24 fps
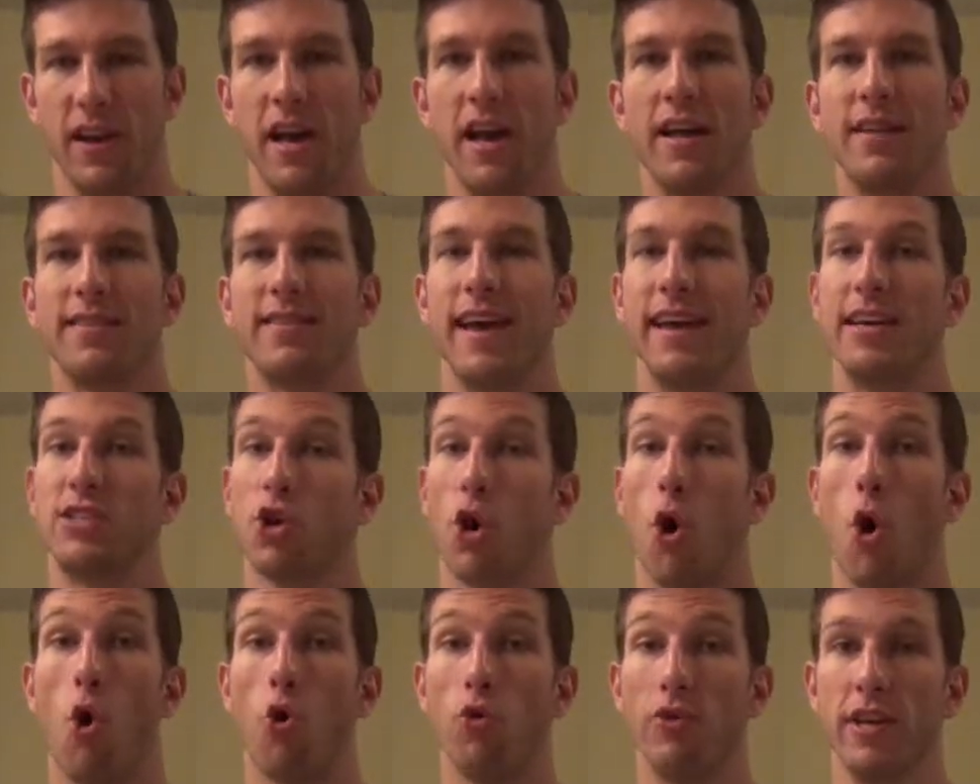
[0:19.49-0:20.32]
It
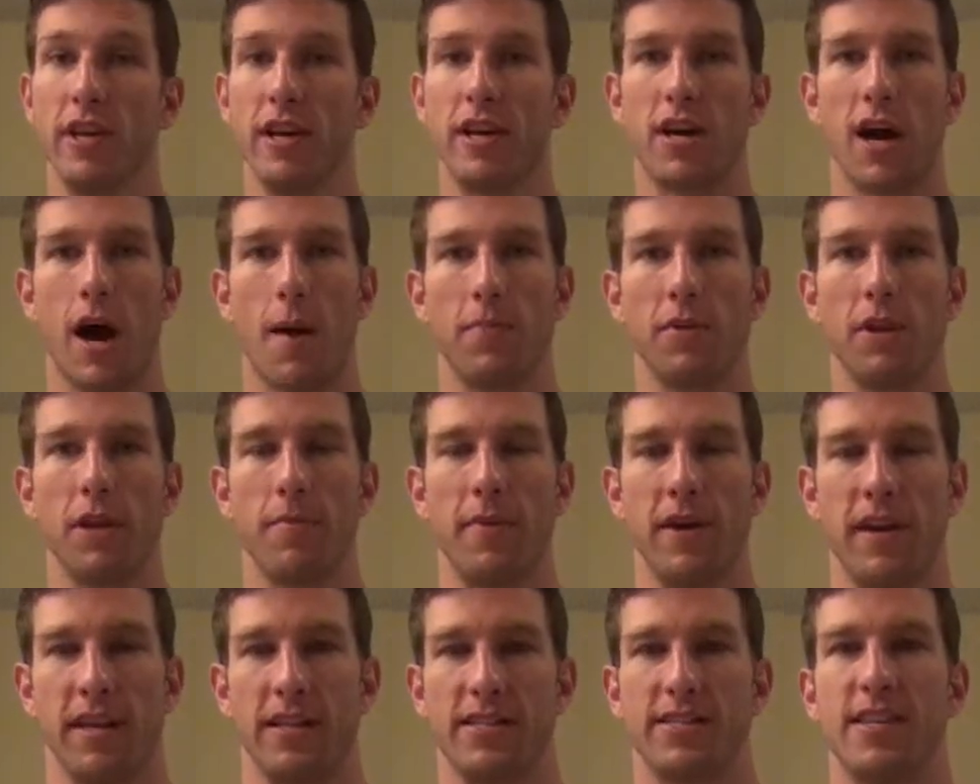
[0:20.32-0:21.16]
takes only a couple
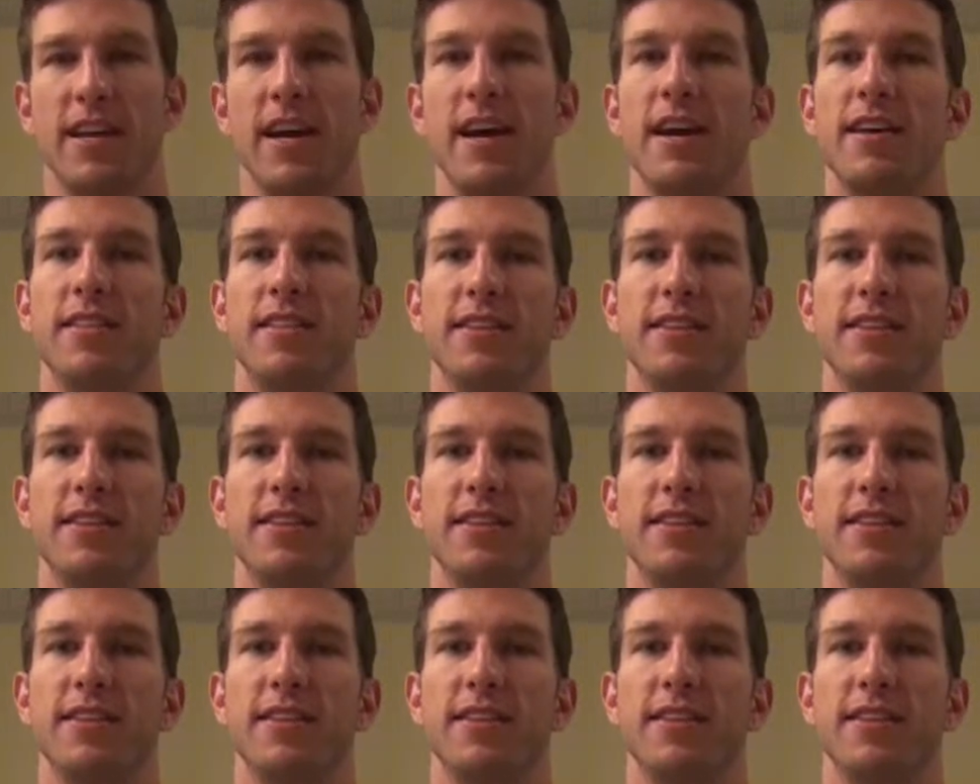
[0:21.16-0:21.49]
of minutes.